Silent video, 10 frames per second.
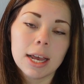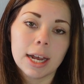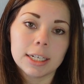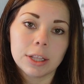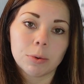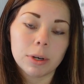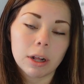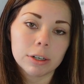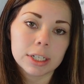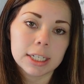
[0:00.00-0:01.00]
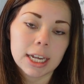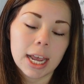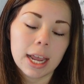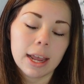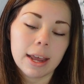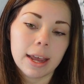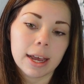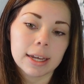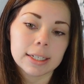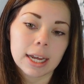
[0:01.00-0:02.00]
I did $3 a day
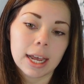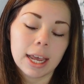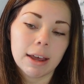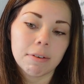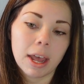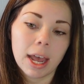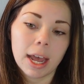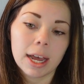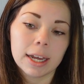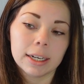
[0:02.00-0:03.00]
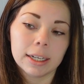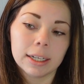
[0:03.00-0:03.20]
and I have had,